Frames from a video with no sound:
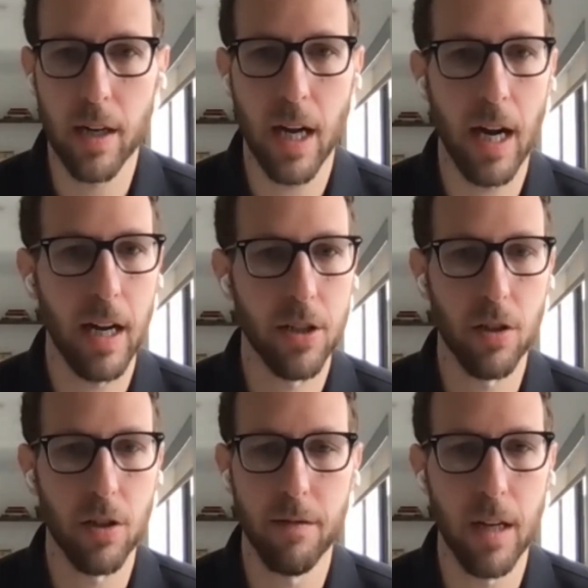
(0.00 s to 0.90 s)
Cash
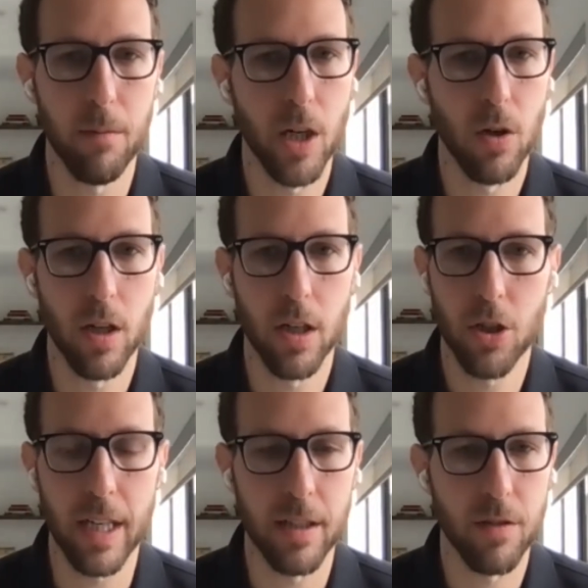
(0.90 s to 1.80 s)
or a Venmo or a
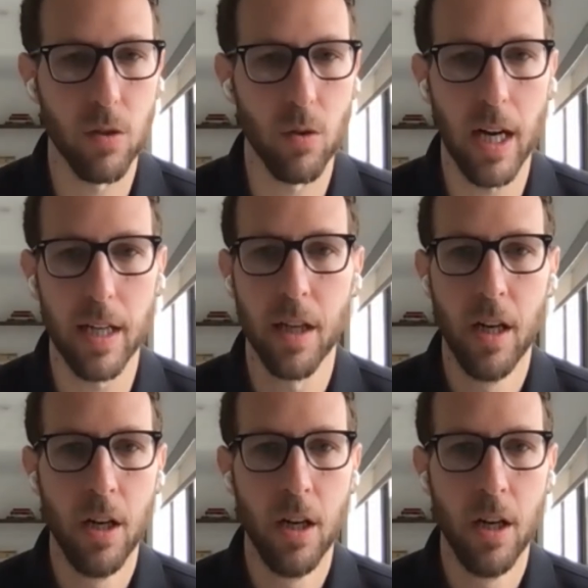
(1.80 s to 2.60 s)
TransferWise